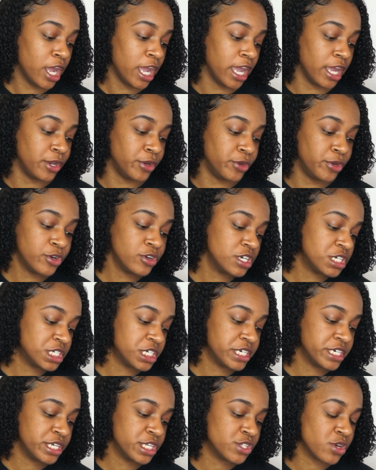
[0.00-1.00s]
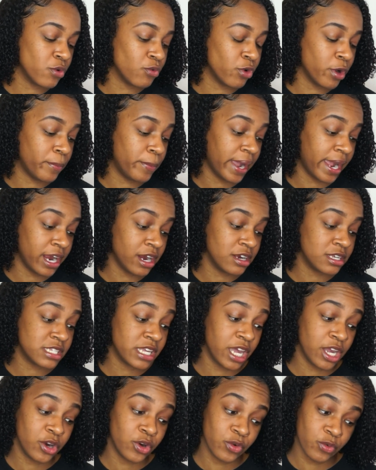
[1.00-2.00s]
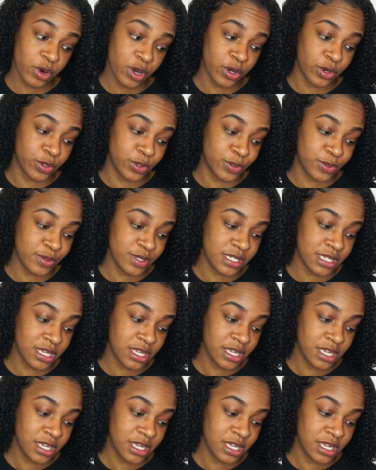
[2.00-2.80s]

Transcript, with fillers: It nourishes, repairs, and grows.